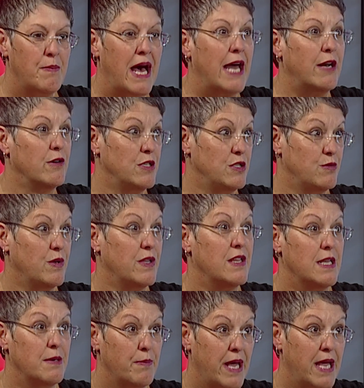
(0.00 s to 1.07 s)
patterns
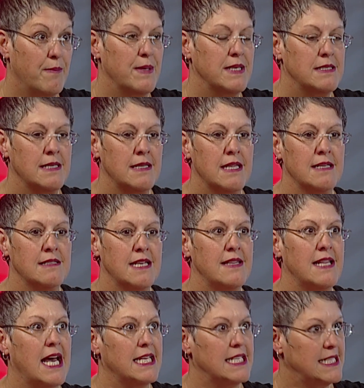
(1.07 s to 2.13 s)
within payments and things
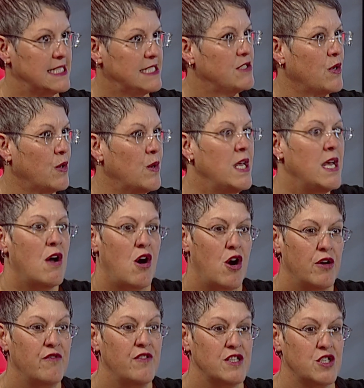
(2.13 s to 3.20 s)
like that. And so
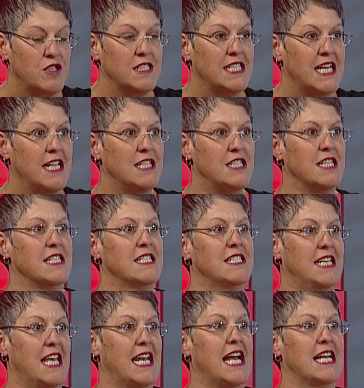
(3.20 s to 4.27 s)
artificial
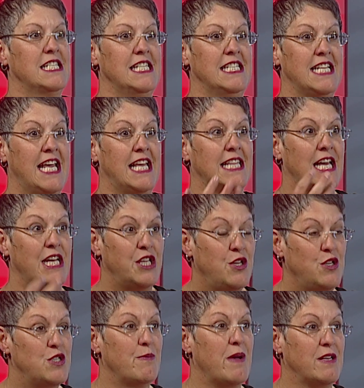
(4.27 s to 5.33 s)
intelligence can actually take that
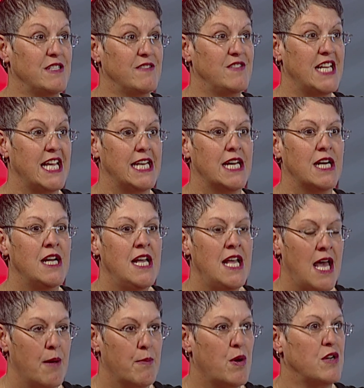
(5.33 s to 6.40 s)
huge amount of data
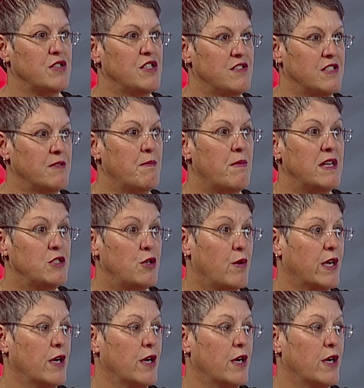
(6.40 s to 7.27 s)
and process it much